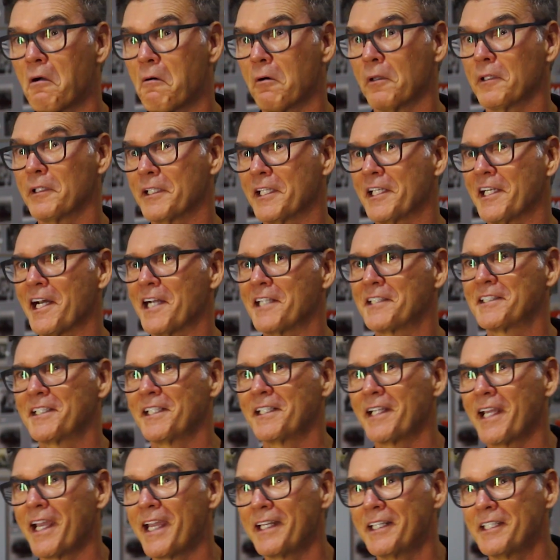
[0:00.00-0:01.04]
Well, in the
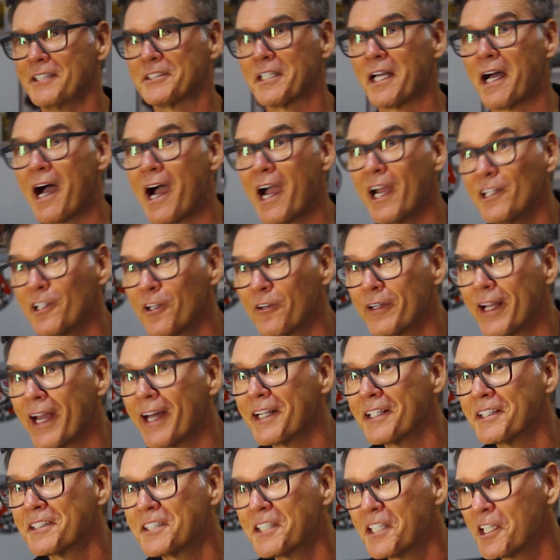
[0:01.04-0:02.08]
nineteen eighties, I learned how
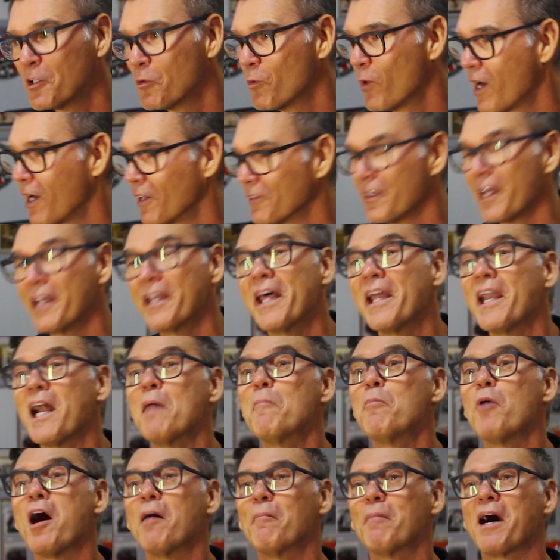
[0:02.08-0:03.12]
to T I G weld. And then I
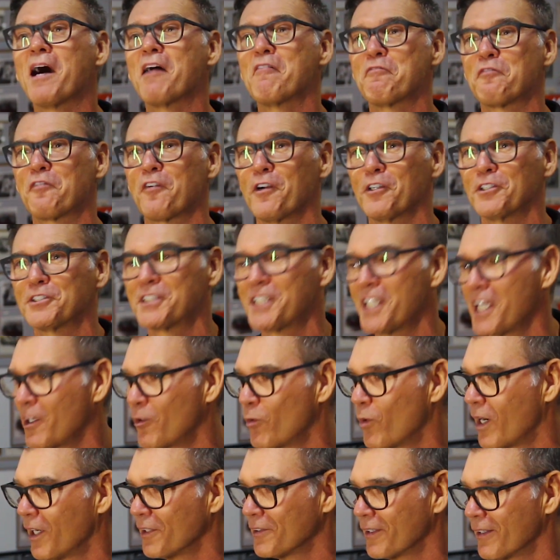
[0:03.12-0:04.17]
bought my first T I G
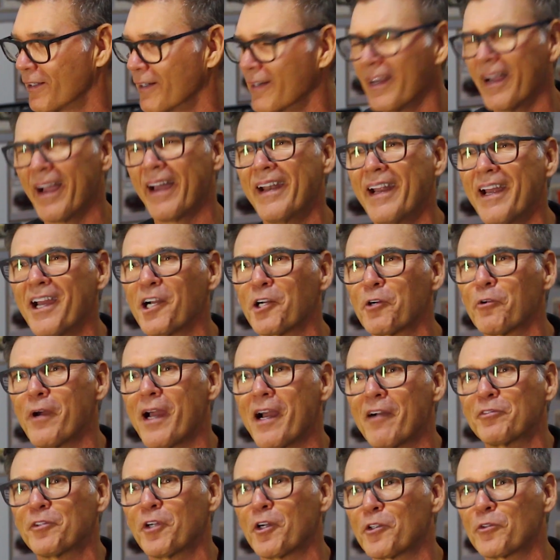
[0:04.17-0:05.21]
welder, an
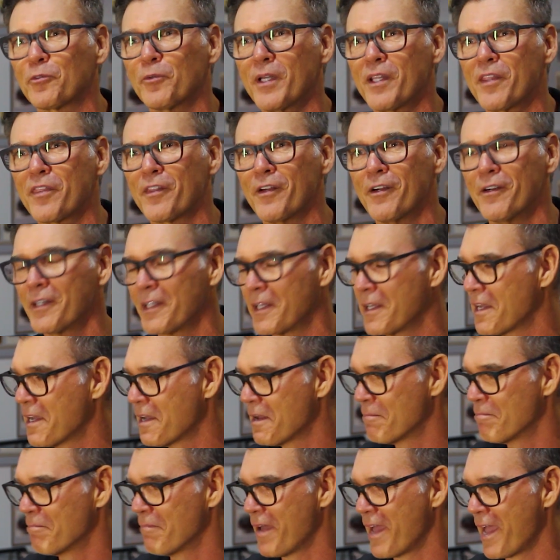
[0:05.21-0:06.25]
Aircrafter three thirty.
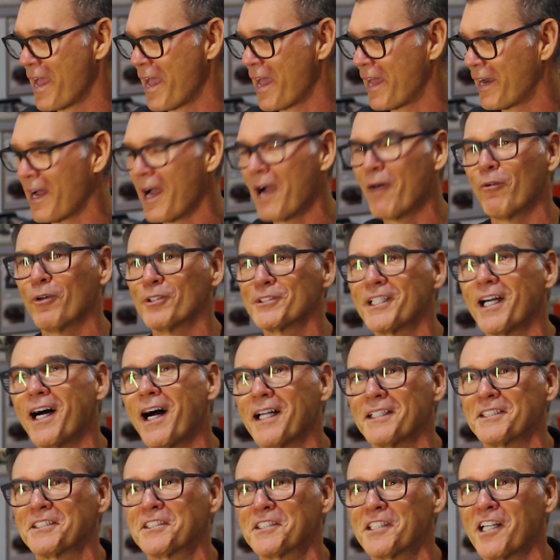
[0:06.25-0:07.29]
Man, I was
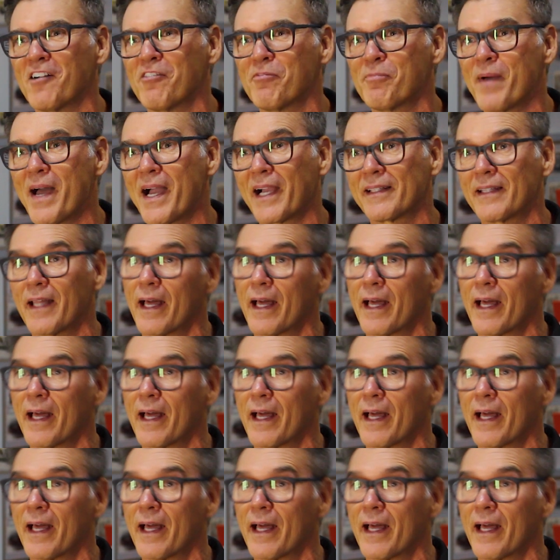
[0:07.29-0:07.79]
hot stuff back